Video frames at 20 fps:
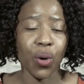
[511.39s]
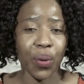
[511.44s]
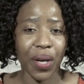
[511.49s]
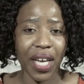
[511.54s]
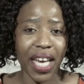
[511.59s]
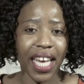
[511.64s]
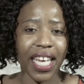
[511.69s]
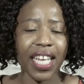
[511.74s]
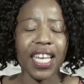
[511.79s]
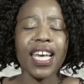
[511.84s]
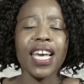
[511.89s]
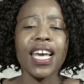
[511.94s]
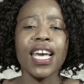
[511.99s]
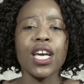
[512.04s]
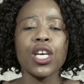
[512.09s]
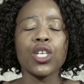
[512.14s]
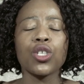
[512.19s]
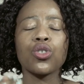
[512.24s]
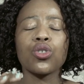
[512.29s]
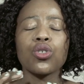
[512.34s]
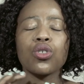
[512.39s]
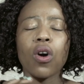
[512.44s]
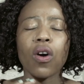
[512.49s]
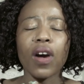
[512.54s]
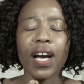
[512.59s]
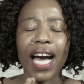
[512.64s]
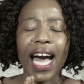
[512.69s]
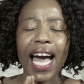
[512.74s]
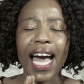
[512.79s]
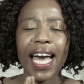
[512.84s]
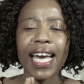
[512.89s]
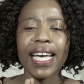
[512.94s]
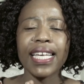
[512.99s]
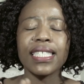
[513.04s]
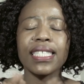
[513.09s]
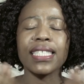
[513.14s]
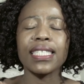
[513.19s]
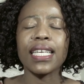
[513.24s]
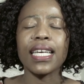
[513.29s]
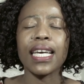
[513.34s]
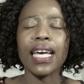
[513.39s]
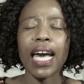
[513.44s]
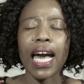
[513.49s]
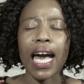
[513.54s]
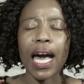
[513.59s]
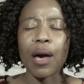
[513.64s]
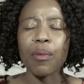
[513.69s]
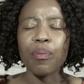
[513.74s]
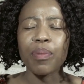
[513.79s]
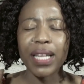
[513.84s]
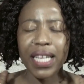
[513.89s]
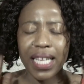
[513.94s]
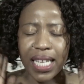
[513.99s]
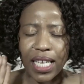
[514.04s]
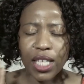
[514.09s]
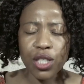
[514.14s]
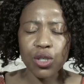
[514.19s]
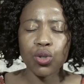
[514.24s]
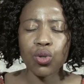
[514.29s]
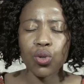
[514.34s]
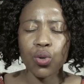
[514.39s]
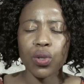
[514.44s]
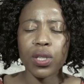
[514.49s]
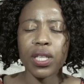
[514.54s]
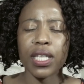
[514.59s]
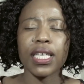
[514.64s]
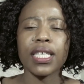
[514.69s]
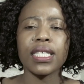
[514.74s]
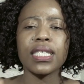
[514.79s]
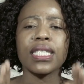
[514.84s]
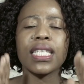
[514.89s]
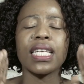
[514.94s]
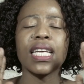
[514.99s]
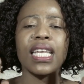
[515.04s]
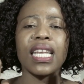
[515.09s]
Okay, so guys, uh, please do this.